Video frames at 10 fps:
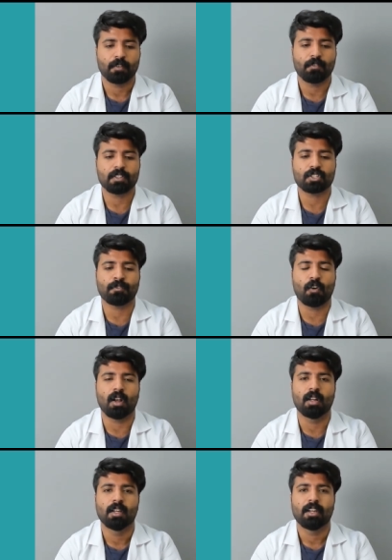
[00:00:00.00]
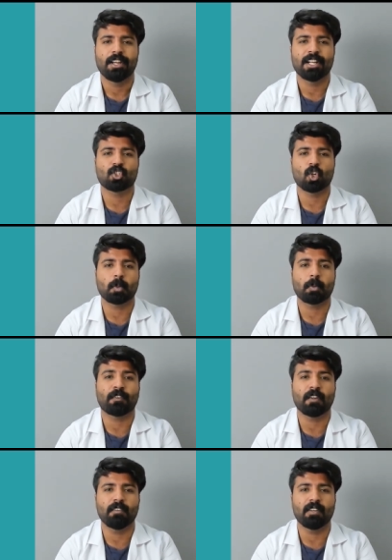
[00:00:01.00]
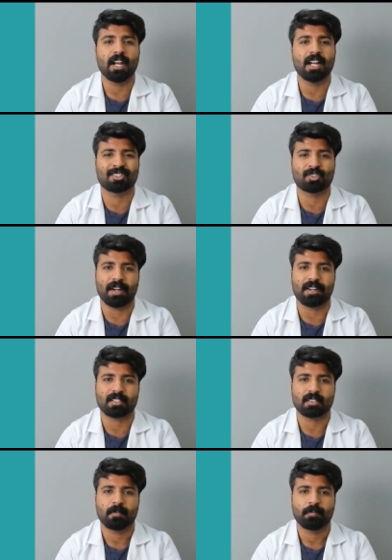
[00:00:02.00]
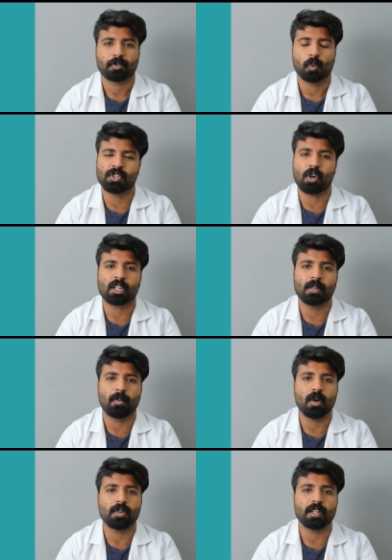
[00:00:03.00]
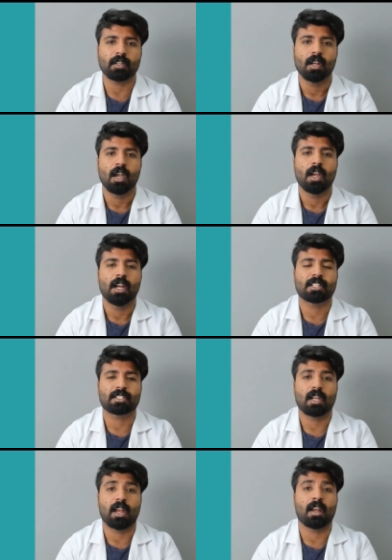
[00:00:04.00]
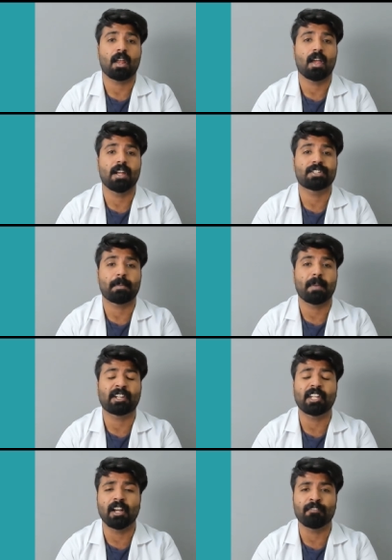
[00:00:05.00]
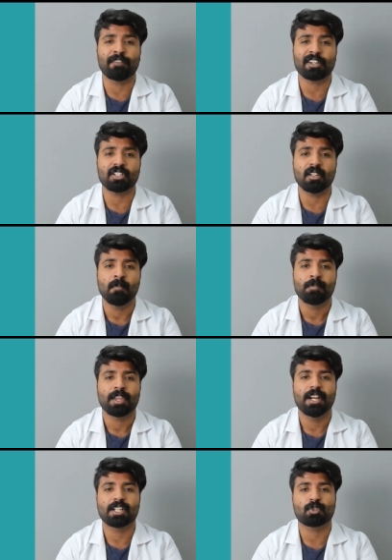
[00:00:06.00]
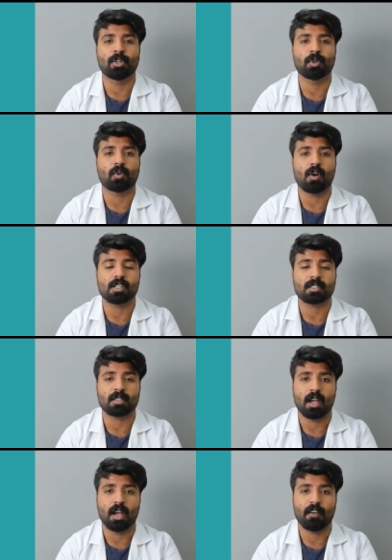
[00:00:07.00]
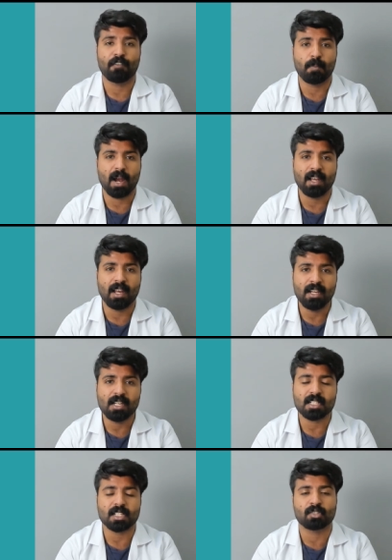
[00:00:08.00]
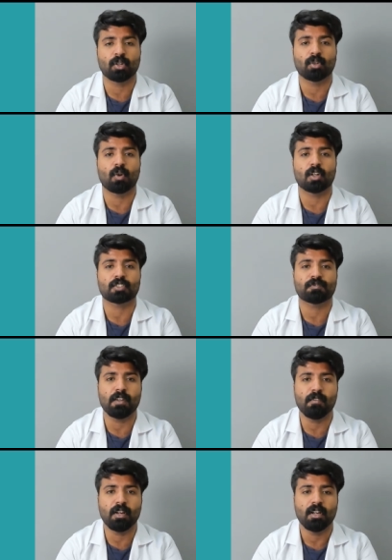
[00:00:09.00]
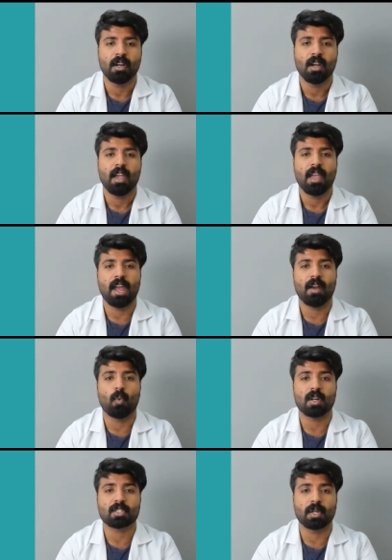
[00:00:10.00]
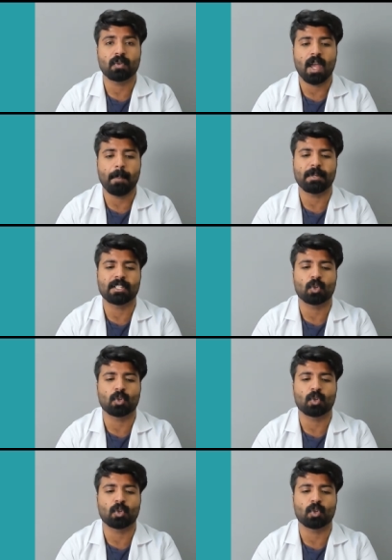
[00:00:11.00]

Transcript: First of all, it's going to be fever and sweats. We talked about it. It's an it's a bacterial infection. It's going to cause uh, febrile illness. It's going to cause fever. And what's going to happen?